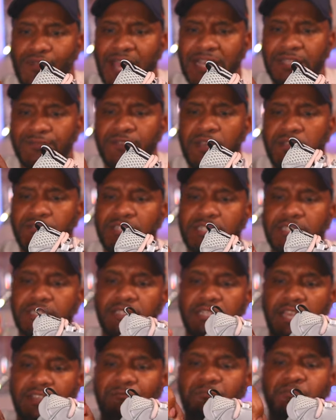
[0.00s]
That's very
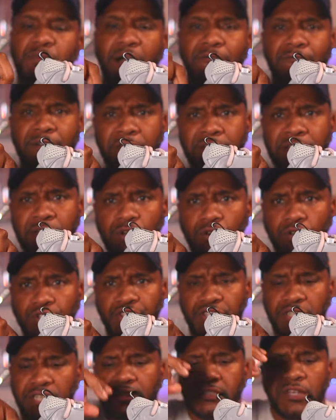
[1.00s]
stiff but very
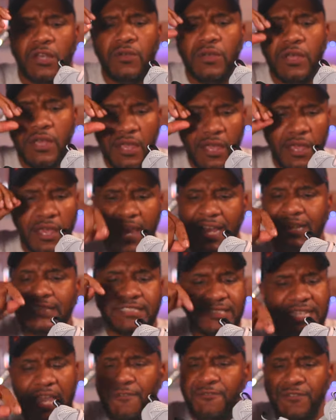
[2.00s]
cushiony. So it's
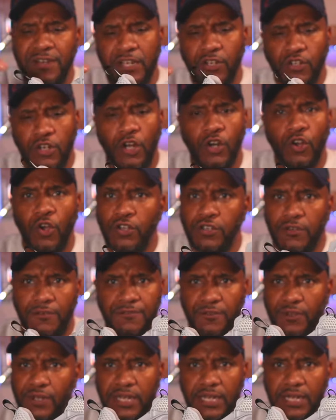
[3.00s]
definitely going to lock your
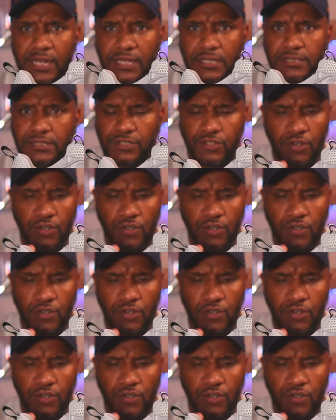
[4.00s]
foot in this.